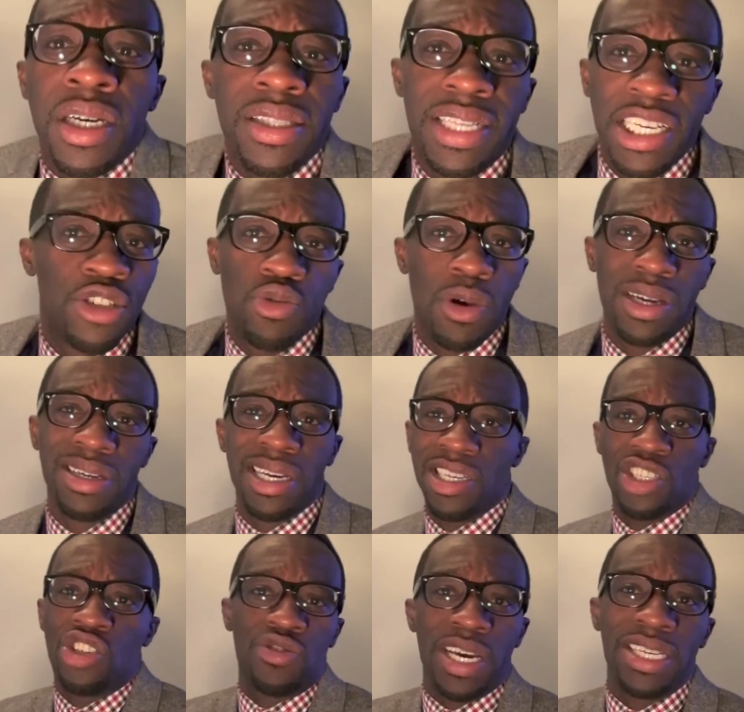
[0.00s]
This one
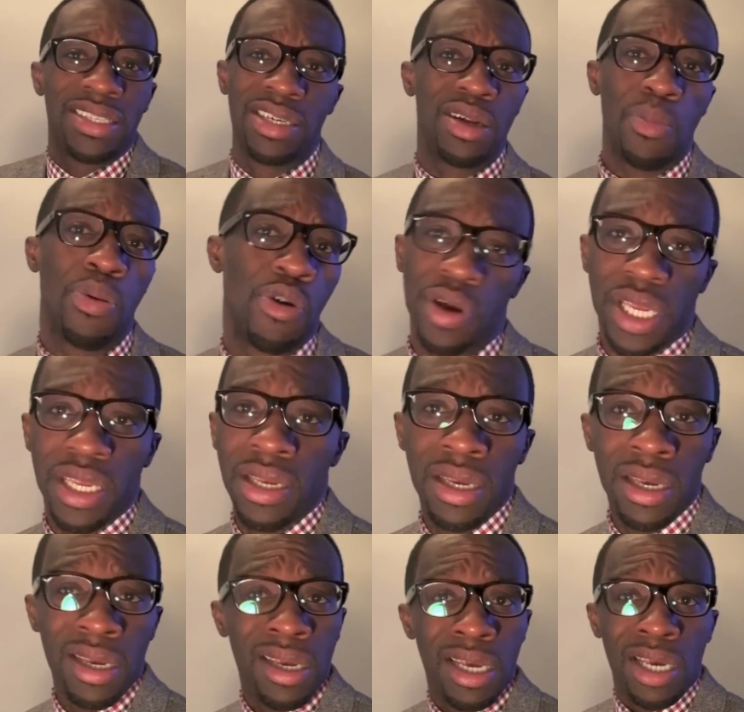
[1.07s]
is straight to the point.
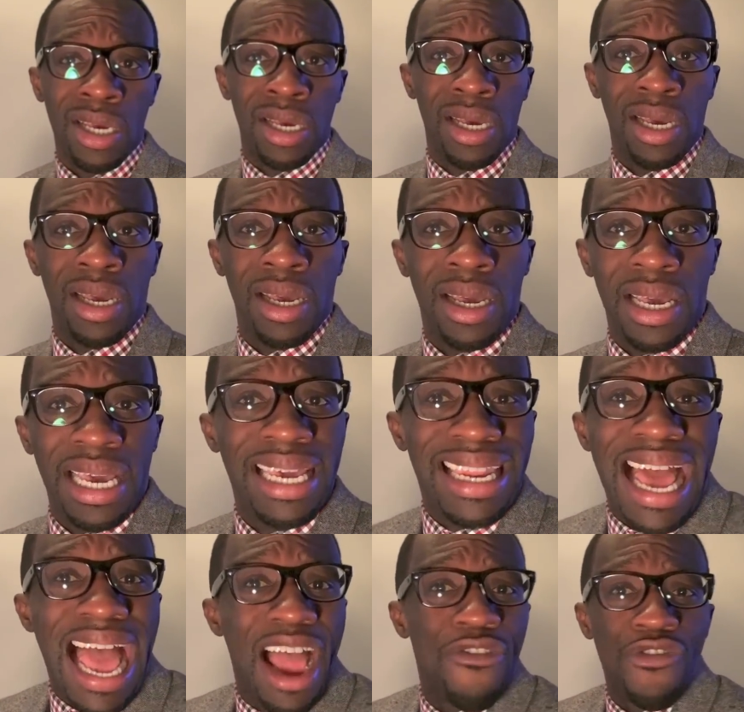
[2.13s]

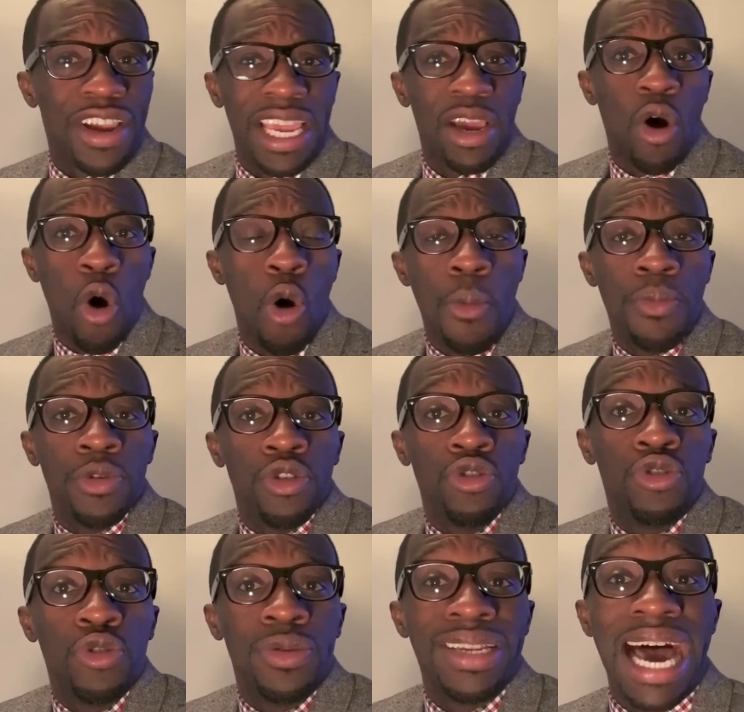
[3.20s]
In an African home,
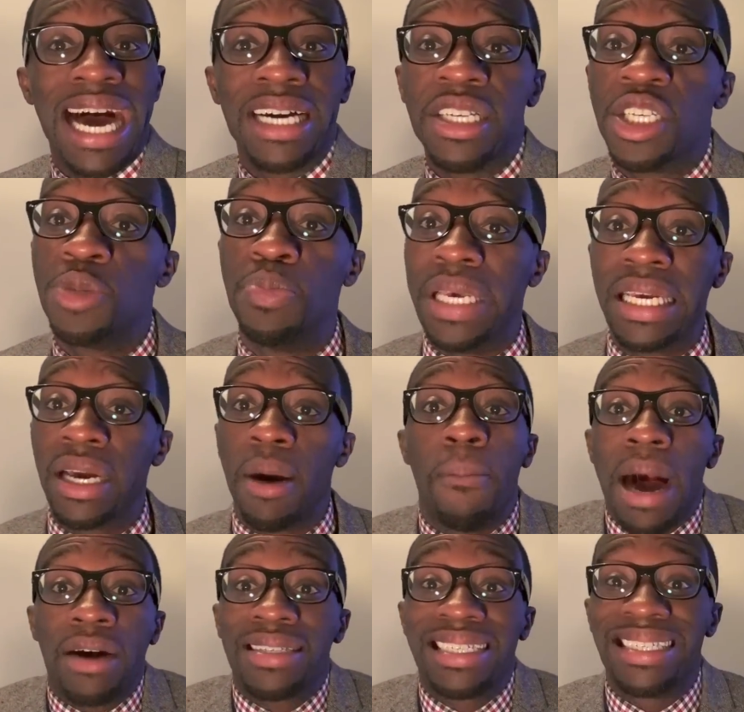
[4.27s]
you do not speak
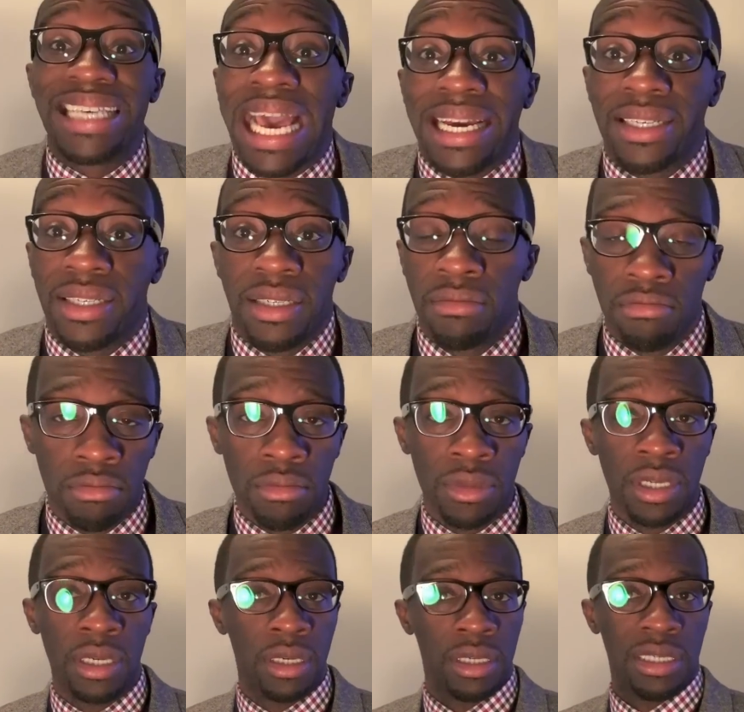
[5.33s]
about sex.
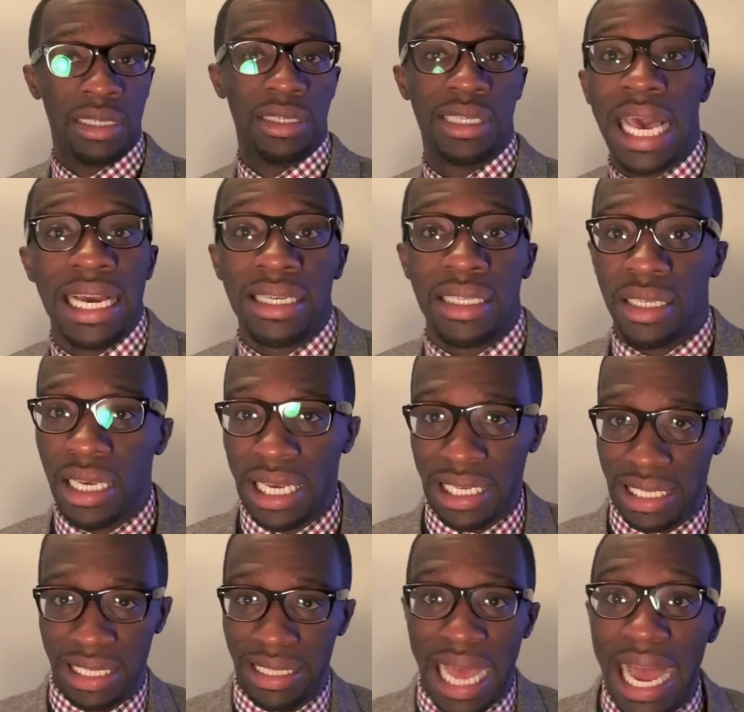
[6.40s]
Sex
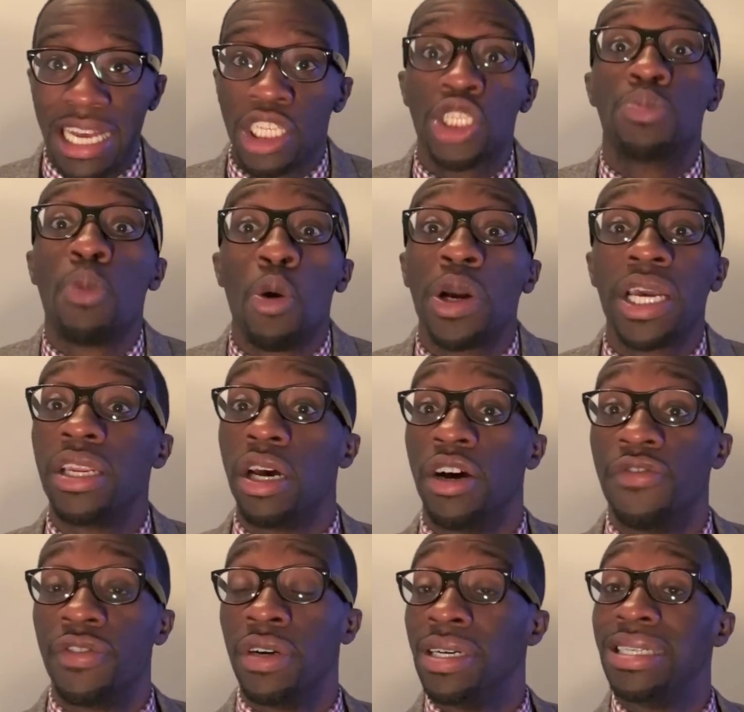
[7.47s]
is not spoken
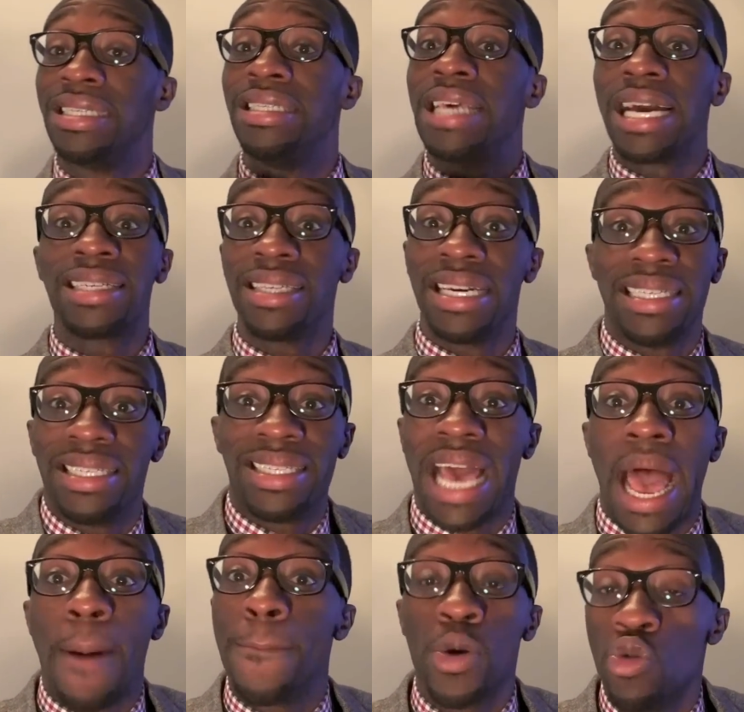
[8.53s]
of. Sex is
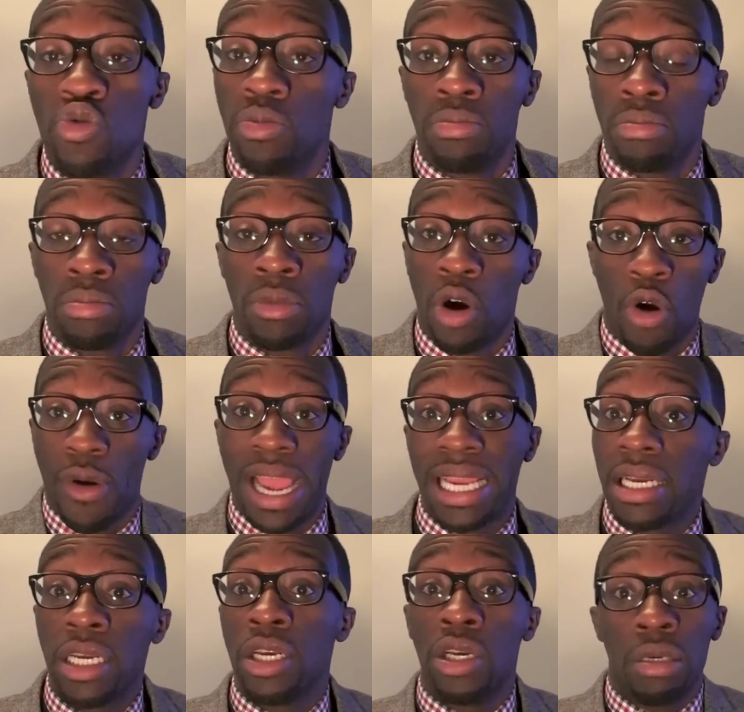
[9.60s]
taboo, all
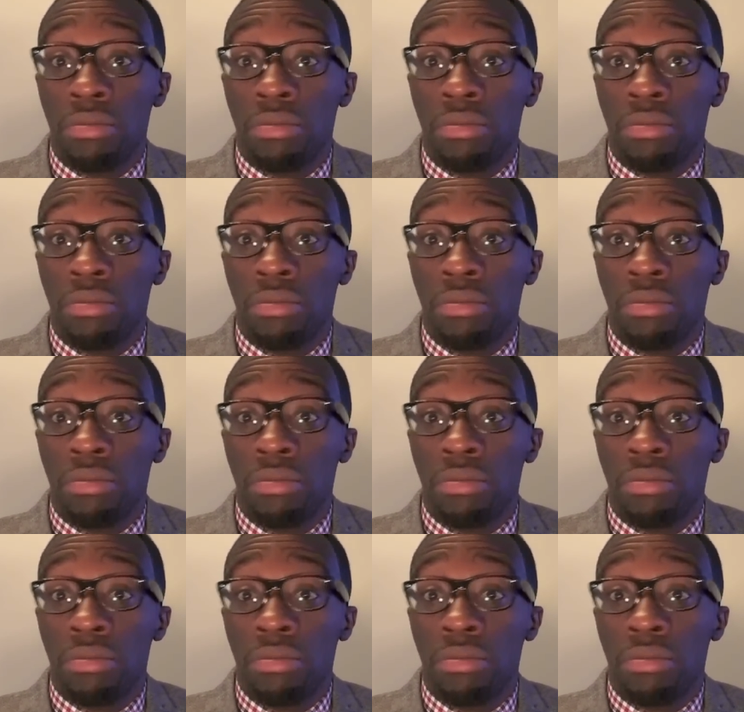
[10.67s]
right?